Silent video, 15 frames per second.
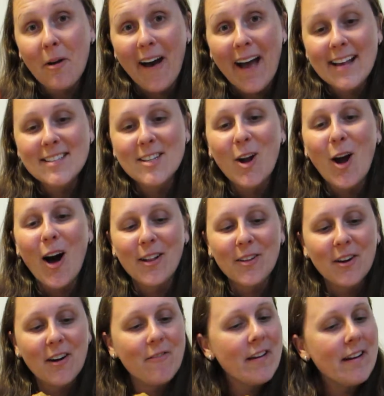It has the
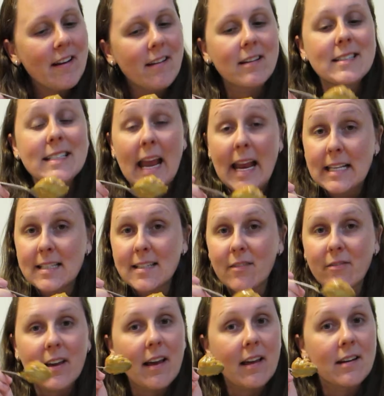color of it and a taste
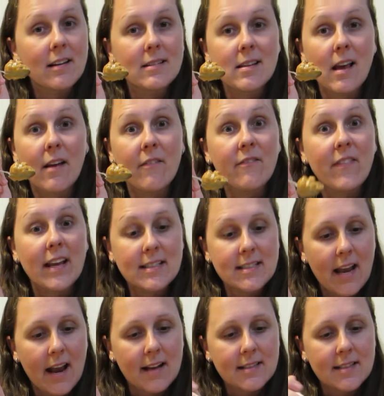of it and it's
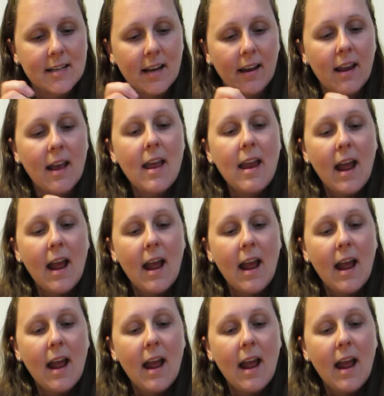fantastic.